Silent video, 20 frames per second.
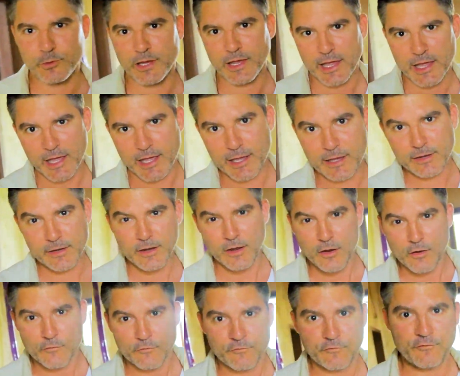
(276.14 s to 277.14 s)
we had
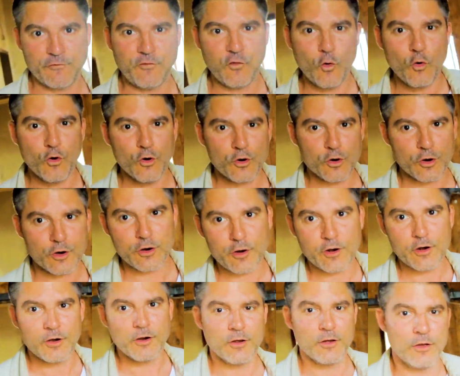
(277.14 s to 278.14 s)

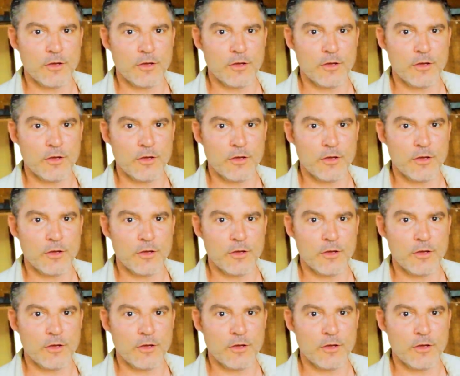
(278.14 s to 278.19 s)
4